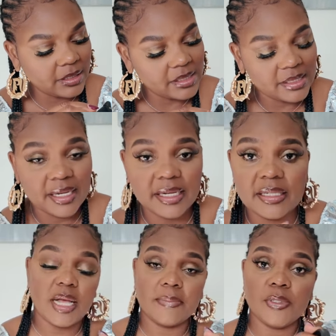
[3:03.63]

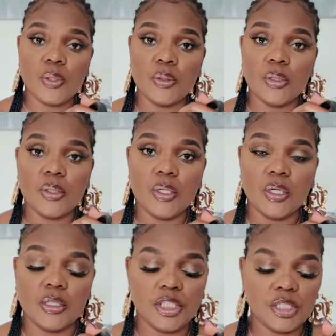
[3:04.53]
inside absolutely
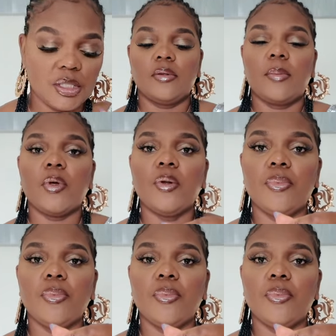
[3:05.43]
gorgeous so i'm gonna